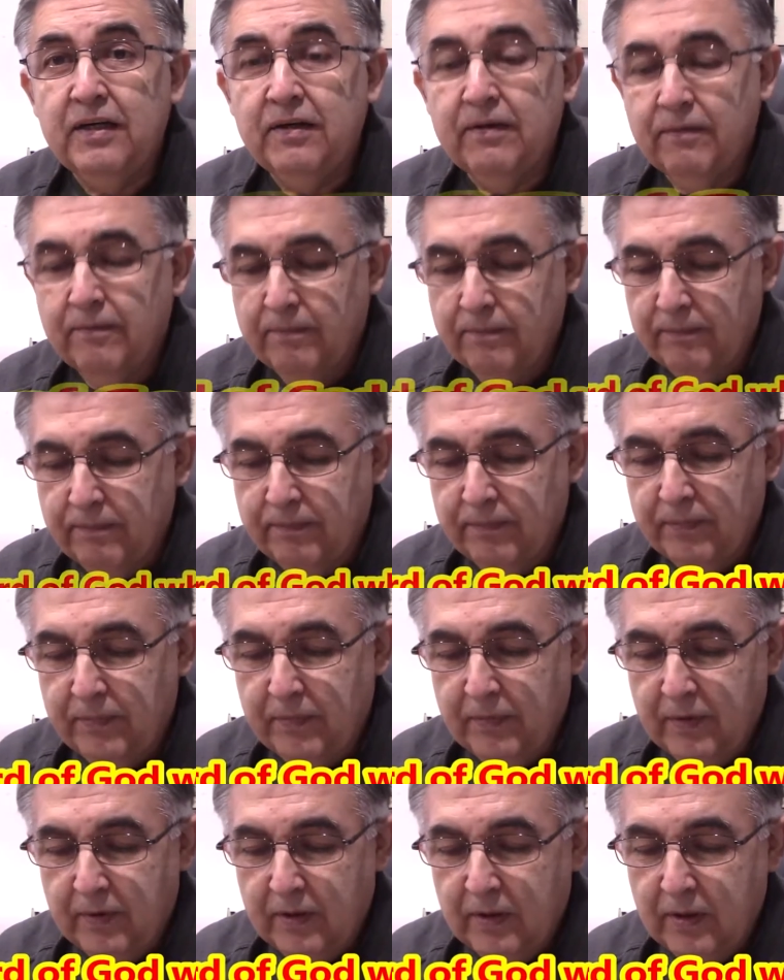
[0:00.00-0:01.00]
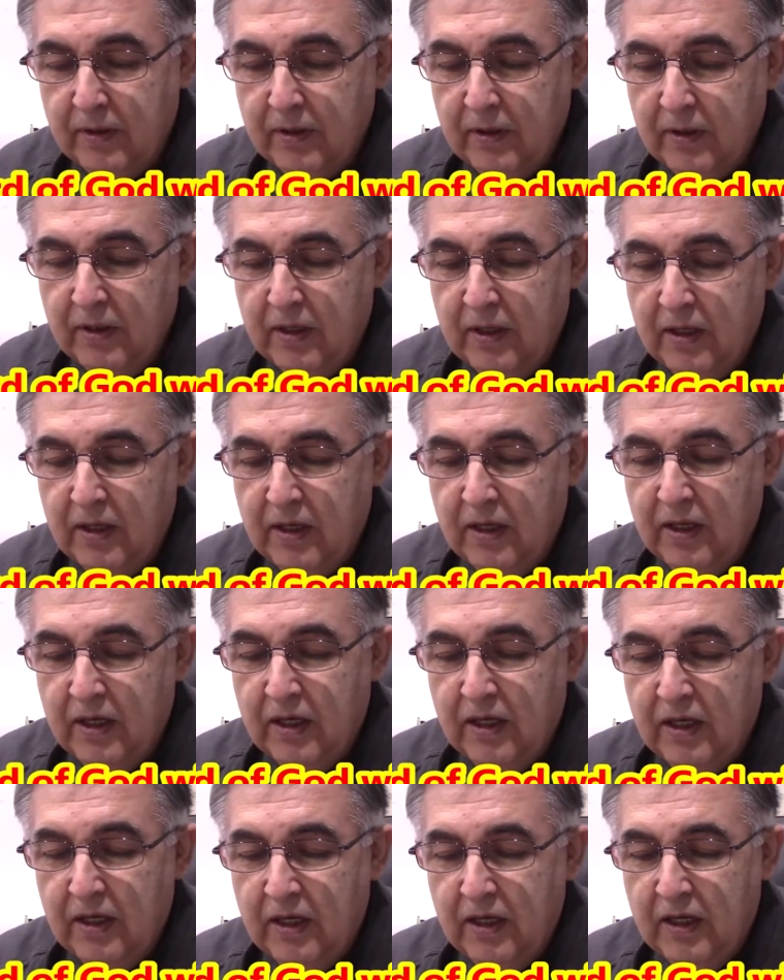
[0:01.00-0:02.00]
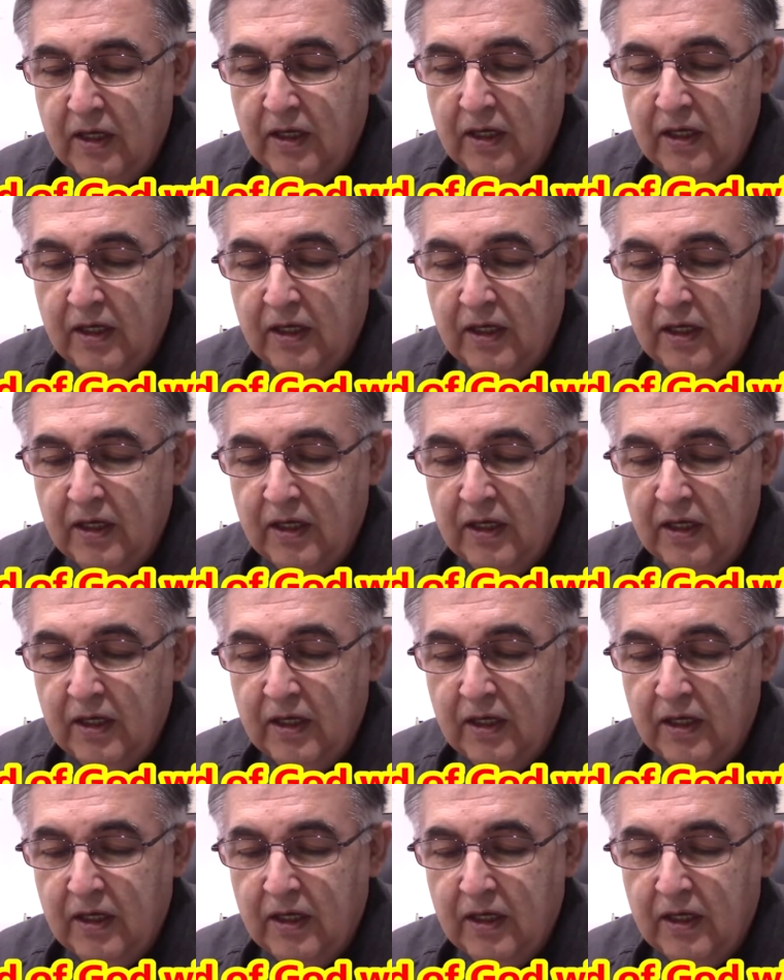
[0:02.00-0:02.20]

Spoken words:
(silence)